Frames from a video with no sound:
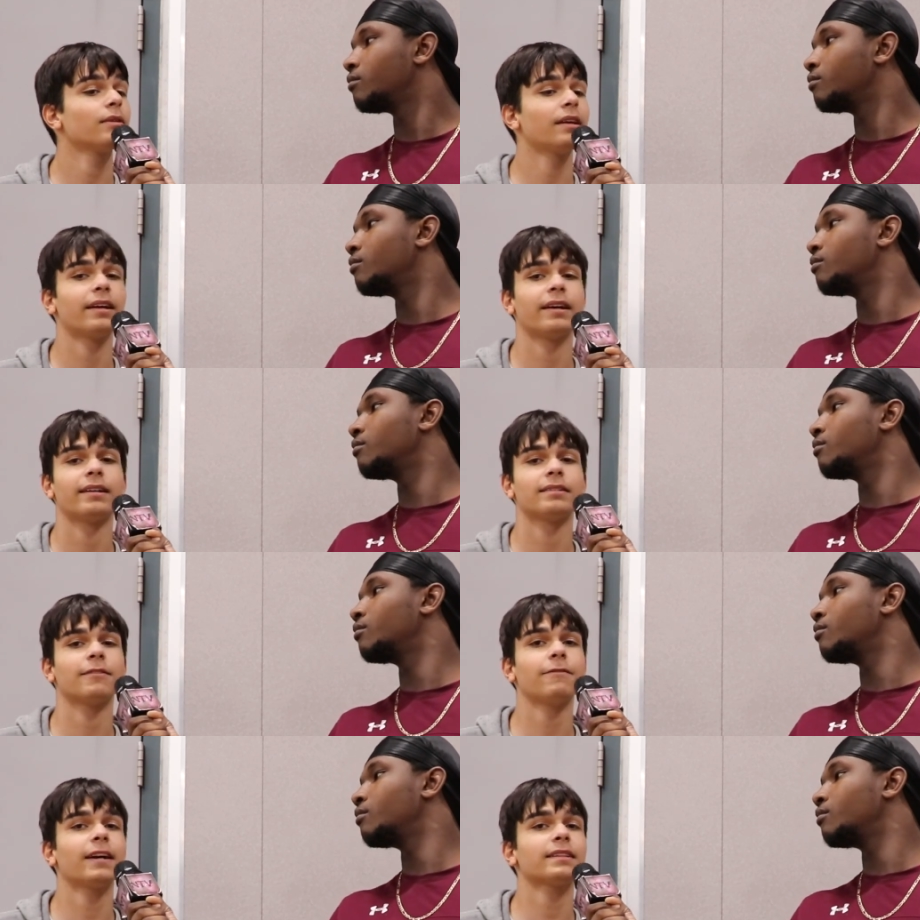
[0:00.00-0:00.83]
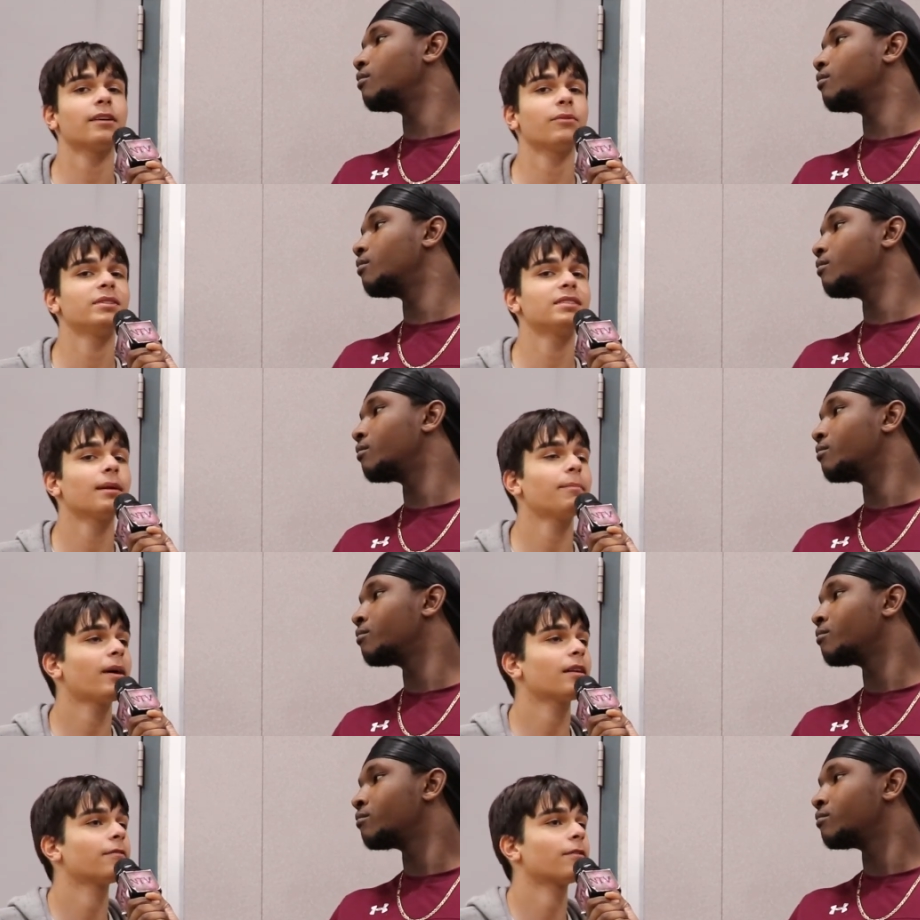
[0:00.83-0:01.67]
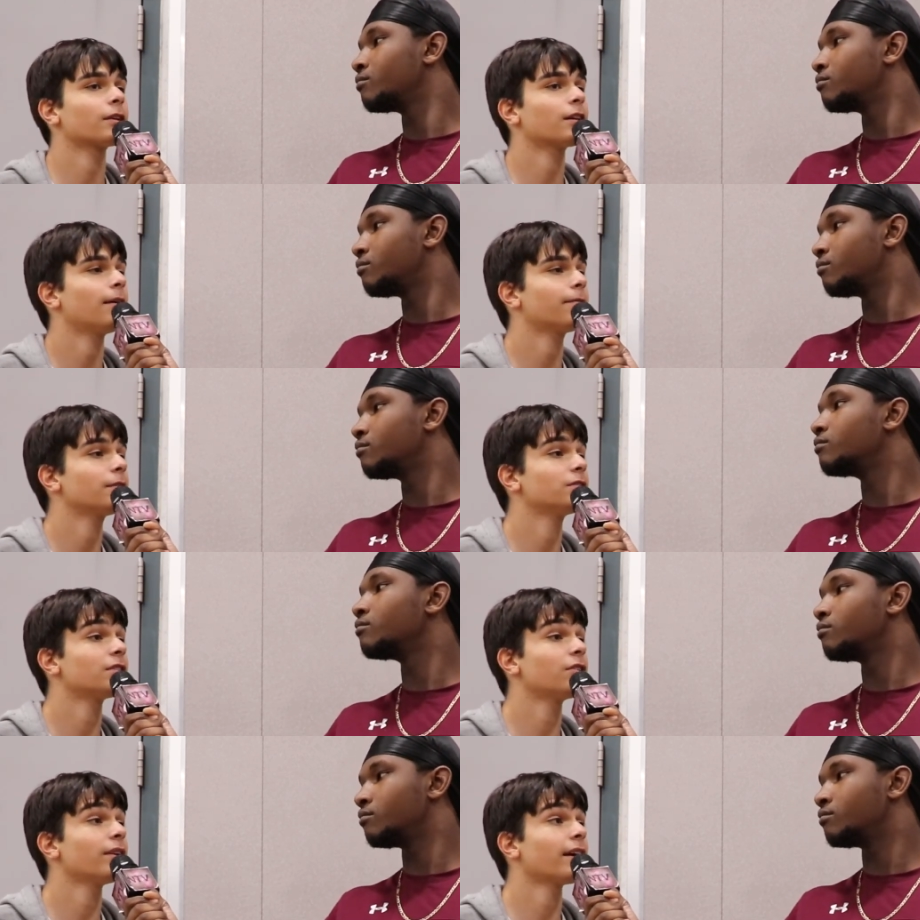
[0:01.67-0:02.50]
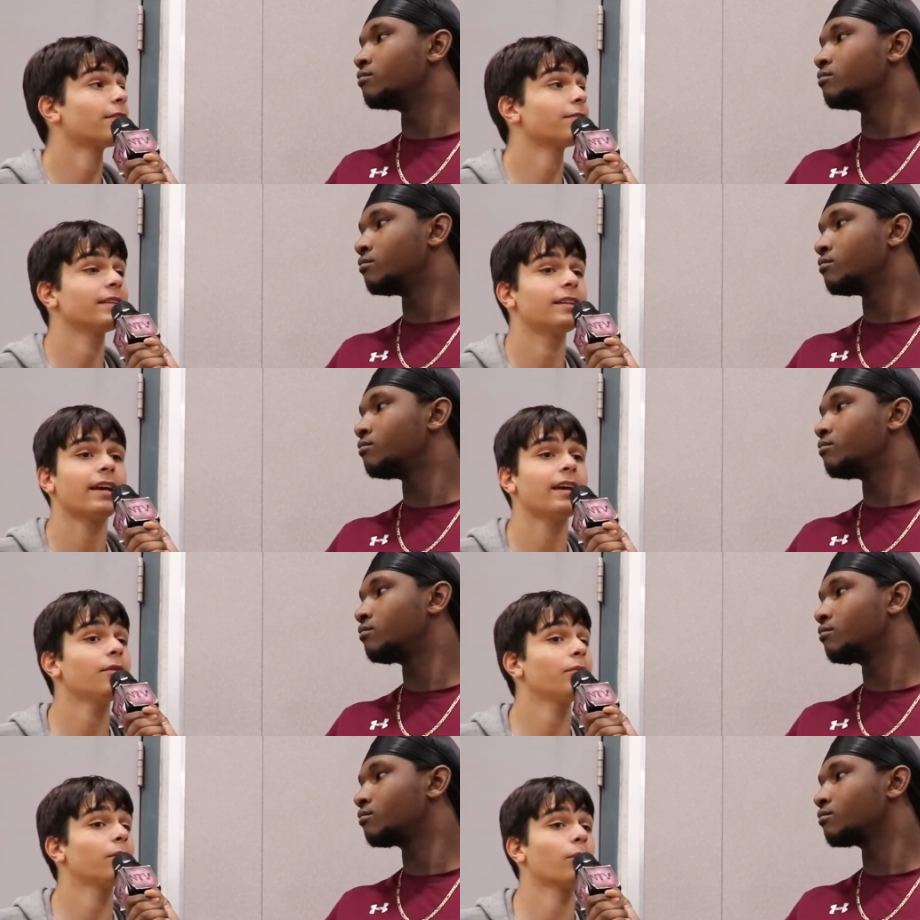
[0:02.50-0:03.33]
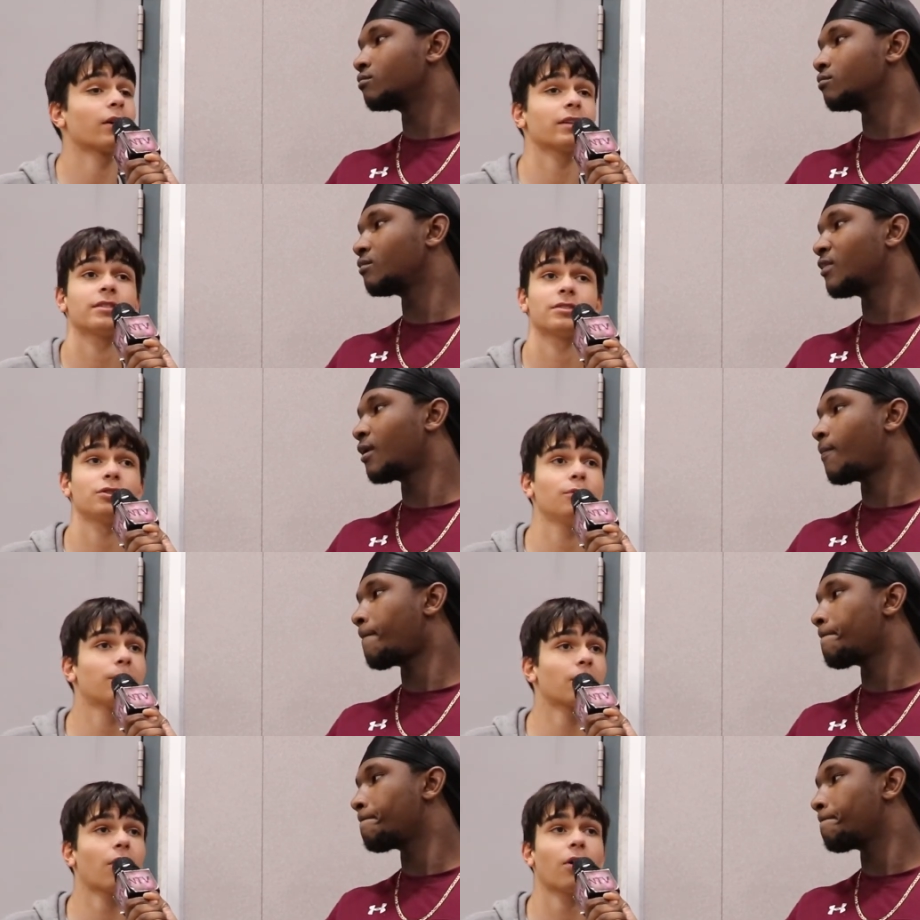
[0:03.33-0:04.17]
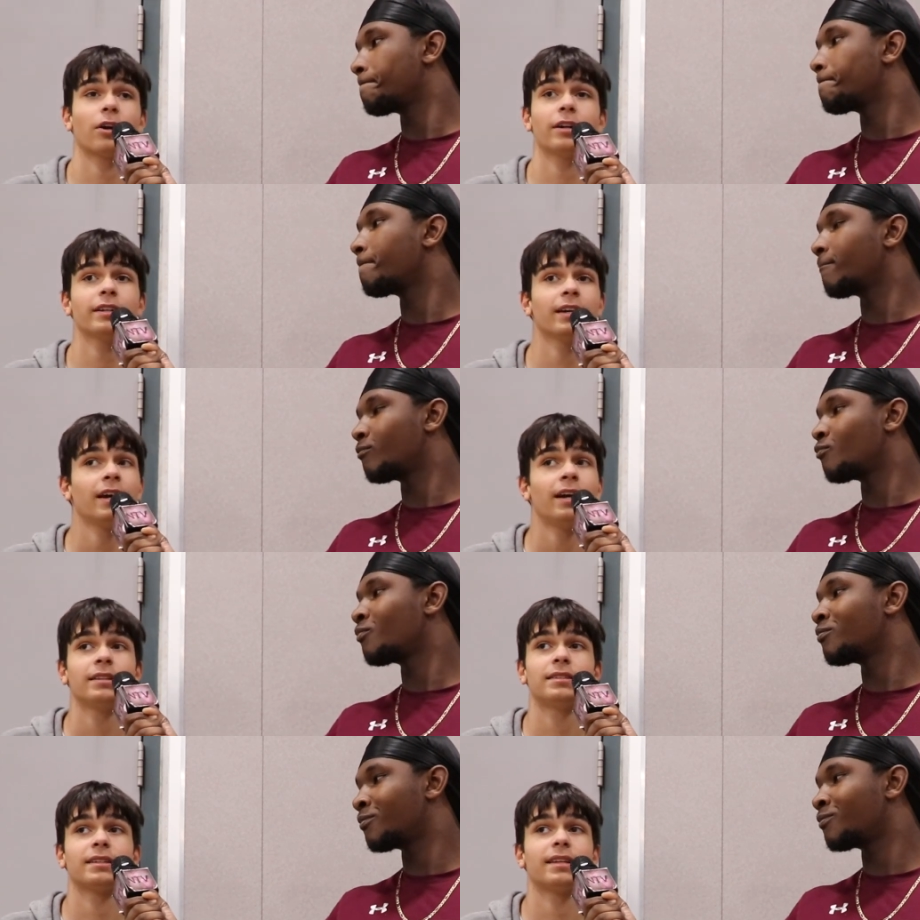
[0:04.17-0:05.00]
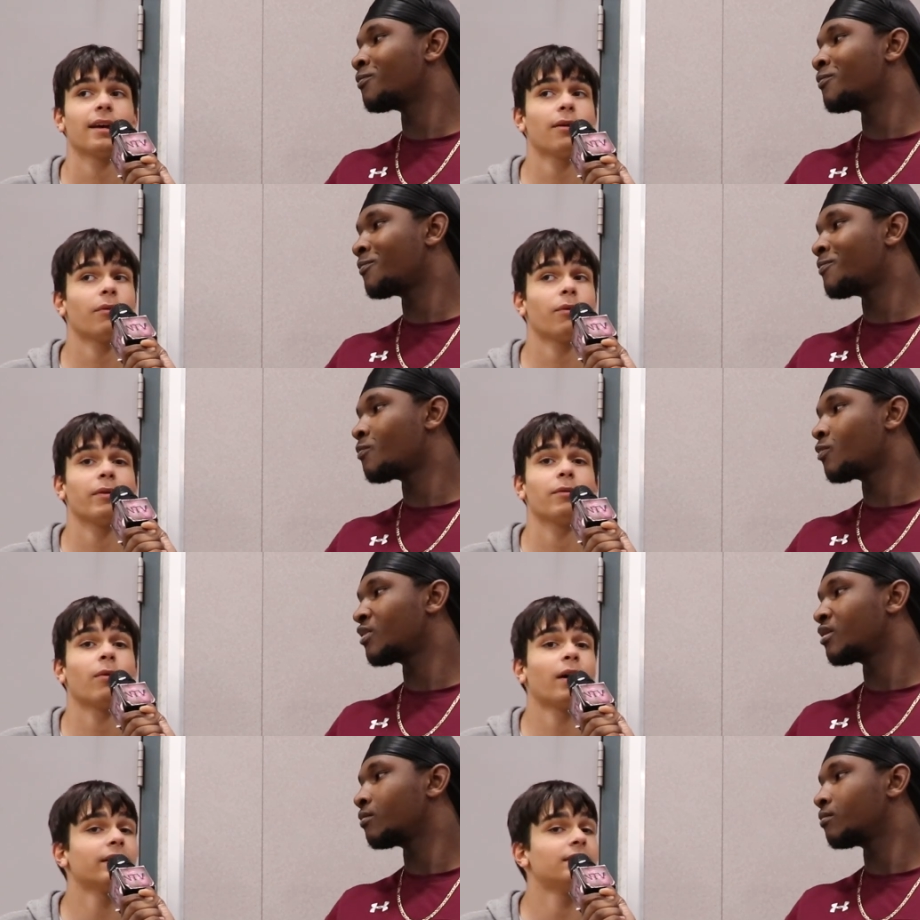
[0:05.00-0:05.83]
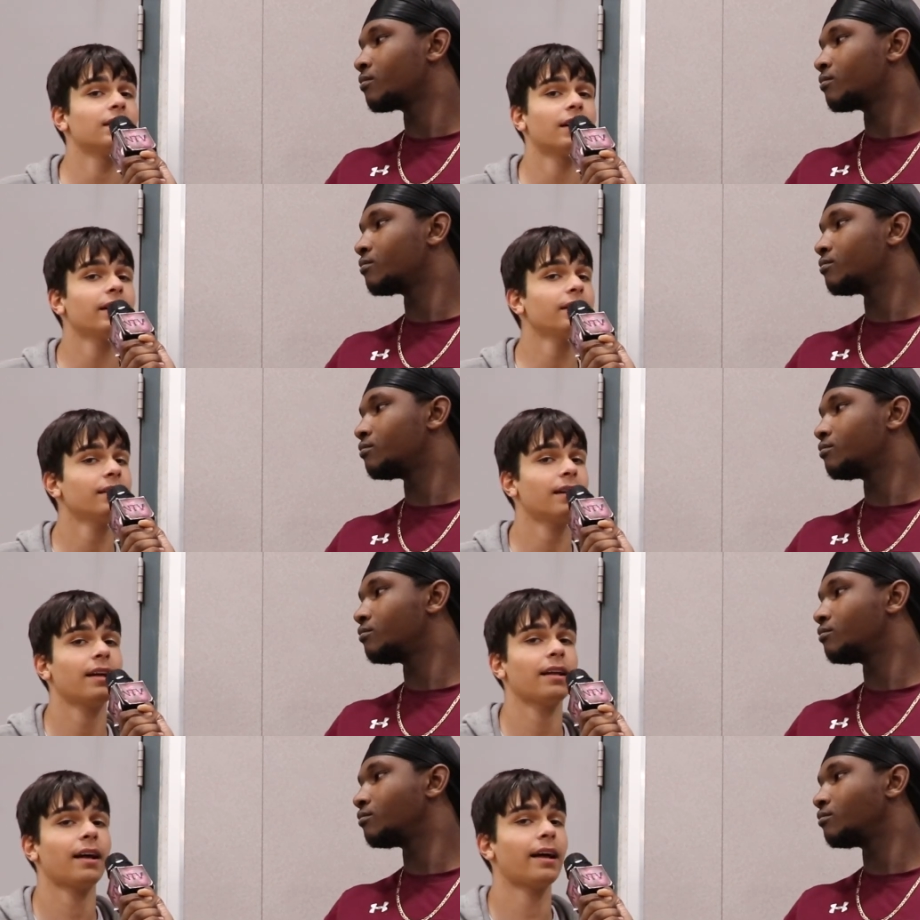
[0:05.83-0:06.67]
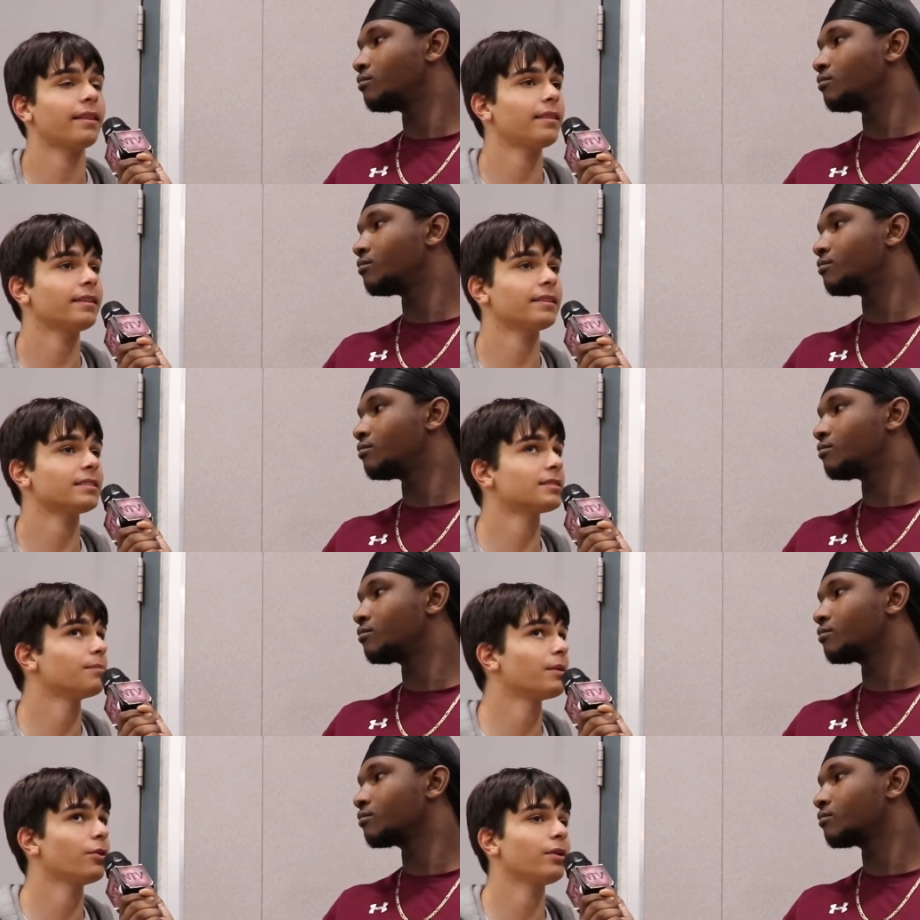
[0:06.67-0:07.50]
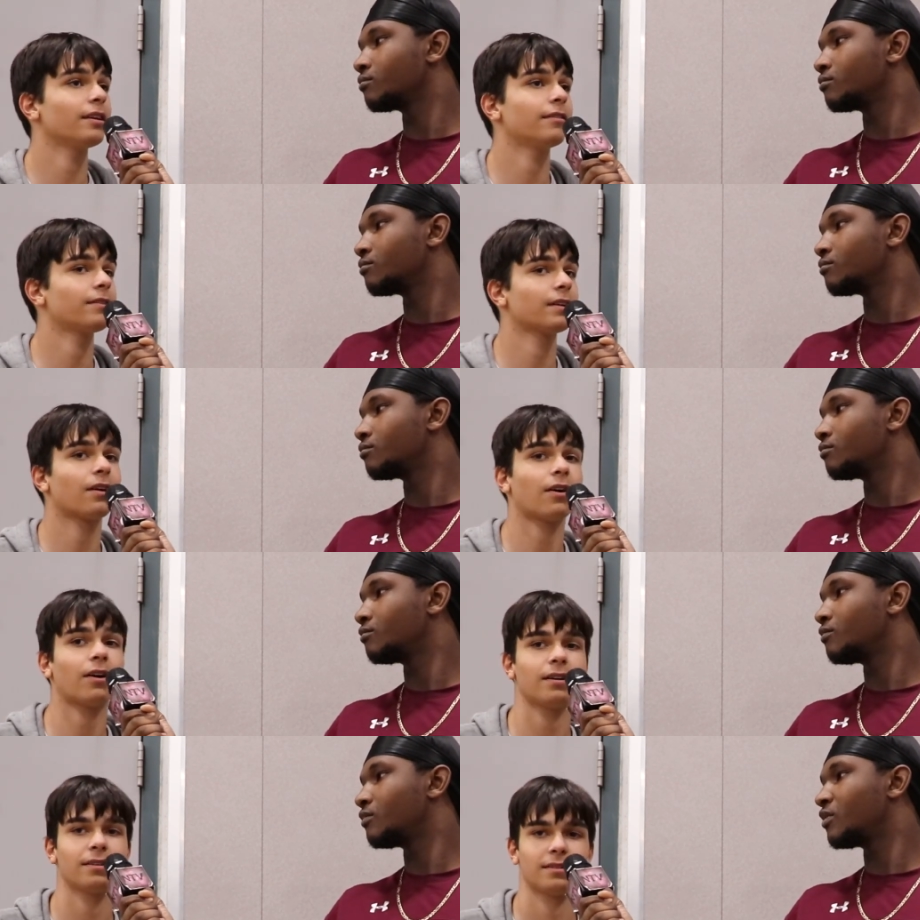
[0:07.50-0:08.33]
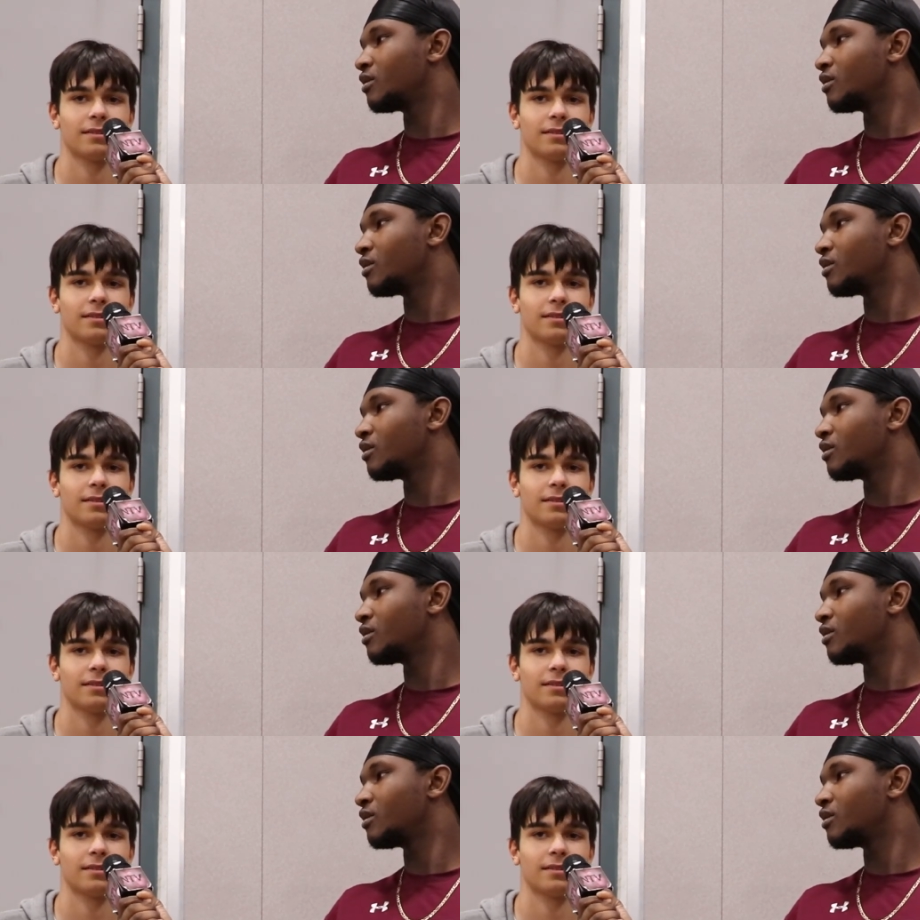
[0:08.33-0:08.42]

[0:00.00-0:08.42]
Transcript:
Speaker 1: and the fact that we step out of our comfort zone every day, we work super hard to get what we want done. I think that's the beauty of it all.